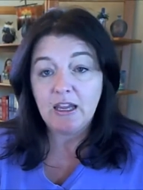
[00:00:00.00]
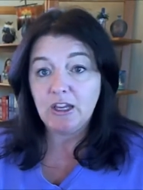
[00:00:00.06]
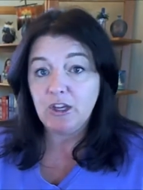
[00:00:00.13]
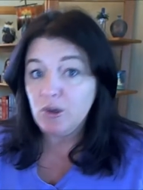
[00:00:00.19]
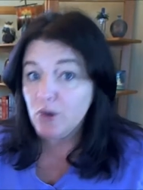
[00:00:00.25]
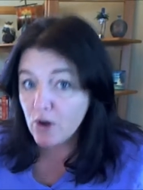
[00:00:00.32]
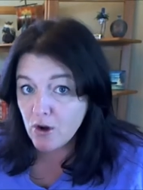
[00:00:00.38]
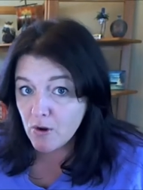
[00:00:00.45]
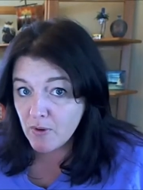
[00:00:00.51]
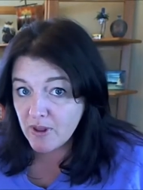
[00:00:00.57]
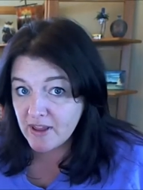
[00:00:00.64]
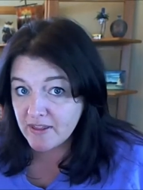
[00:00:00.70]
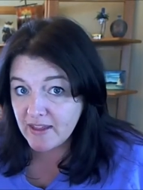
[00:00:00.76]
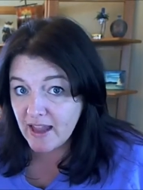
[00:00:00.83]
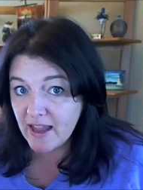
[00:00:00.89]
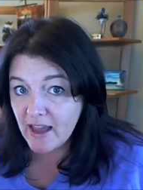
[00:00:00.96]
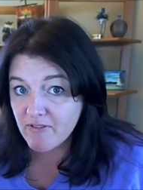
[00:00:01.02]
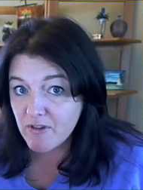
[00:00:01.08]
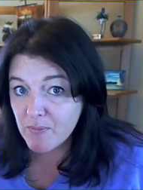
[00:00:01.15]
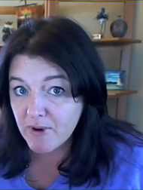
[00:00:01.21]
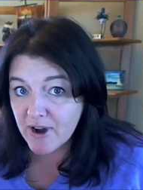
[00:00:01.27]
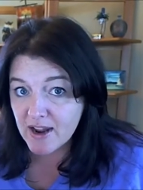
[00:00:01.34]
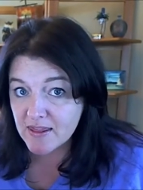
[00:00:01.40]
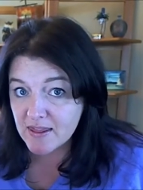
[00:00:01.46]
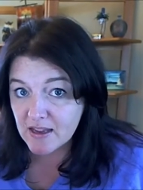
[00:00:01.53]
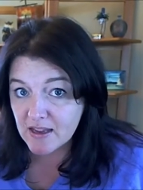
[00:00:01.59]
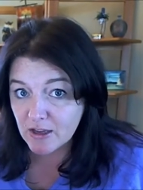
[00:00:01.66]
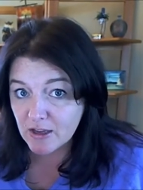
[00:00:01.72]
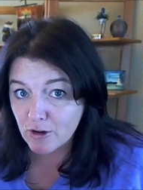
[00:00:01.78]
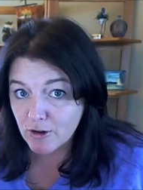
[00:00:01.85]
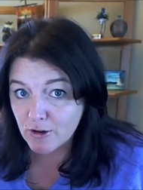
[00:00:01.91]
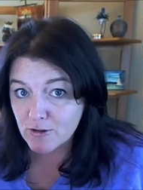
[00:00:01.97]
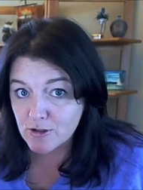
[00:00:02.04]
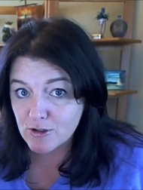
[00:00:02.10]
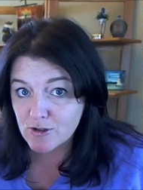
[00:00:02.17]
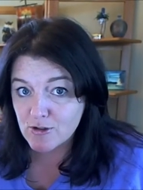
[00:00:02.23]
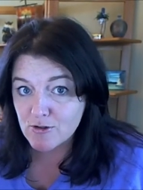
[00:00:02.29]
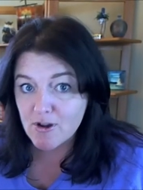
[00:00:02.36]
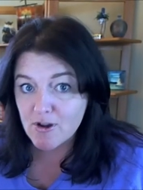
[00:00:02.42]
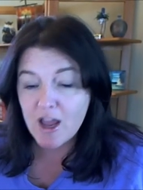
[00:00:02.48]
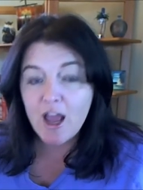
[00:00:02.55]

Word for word: you don't know whether they have the brand that you're used to.